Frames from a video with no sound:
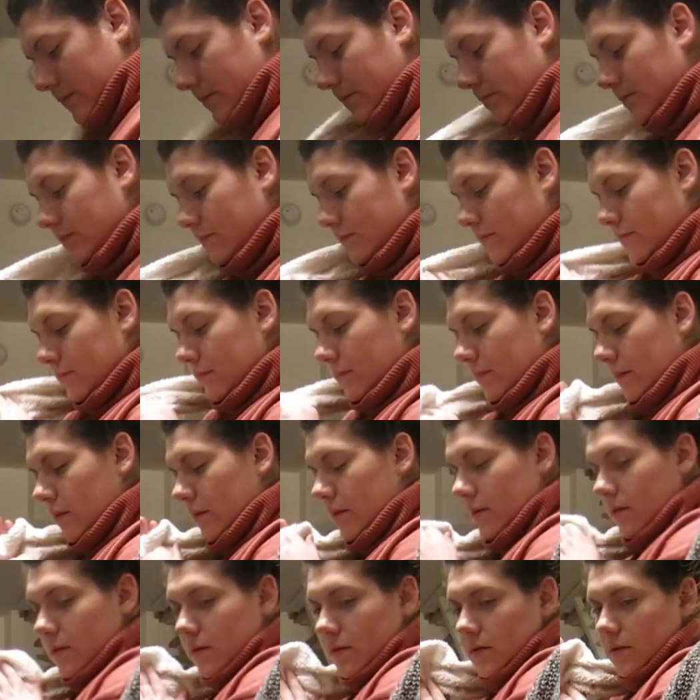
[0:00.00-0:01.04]

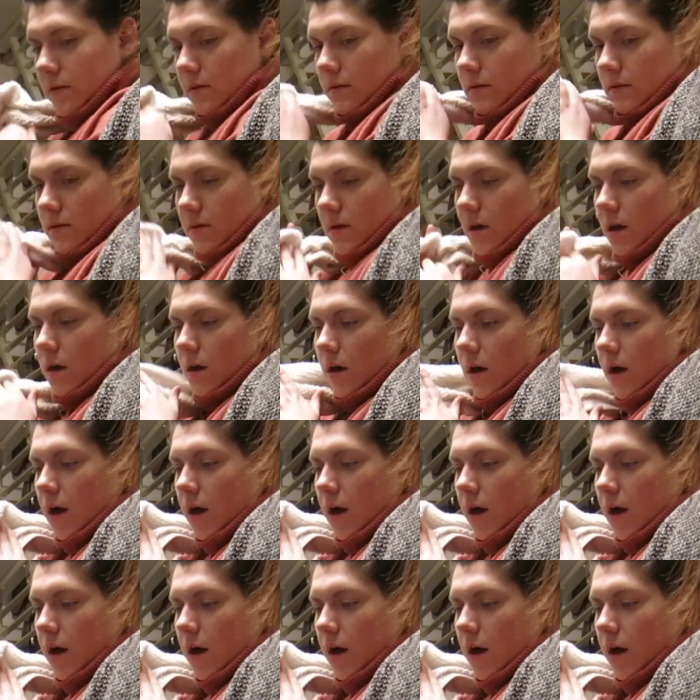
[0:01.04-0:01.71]
Nobody speaks.